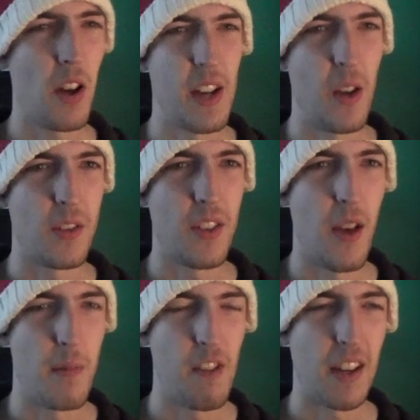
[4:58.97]
use
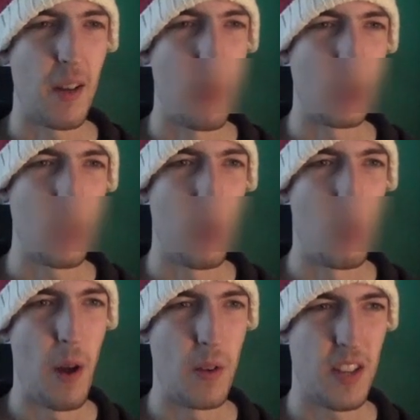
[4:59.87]
the regular one
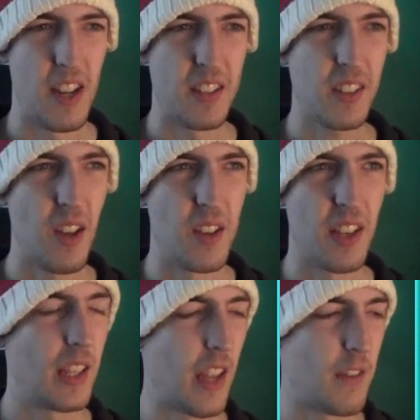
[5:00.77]
mostly is because
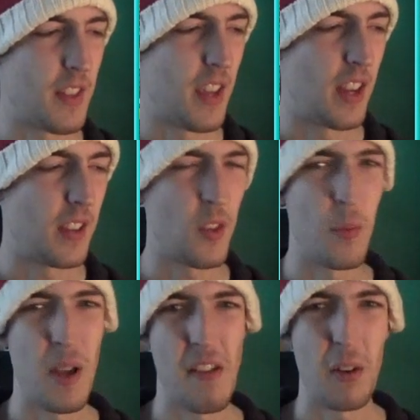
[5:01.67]
it gives the
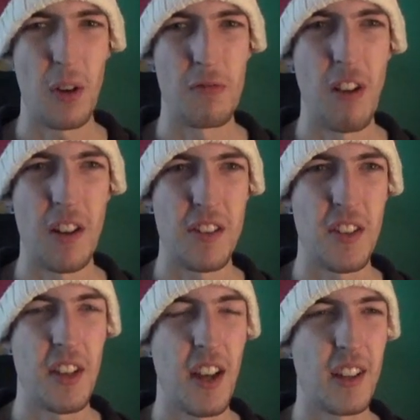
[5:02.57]
superhero good ranged
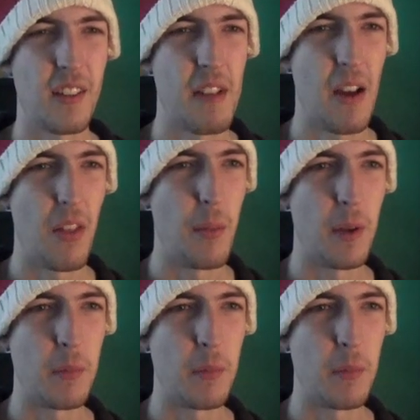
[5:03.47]
attack now that the beam's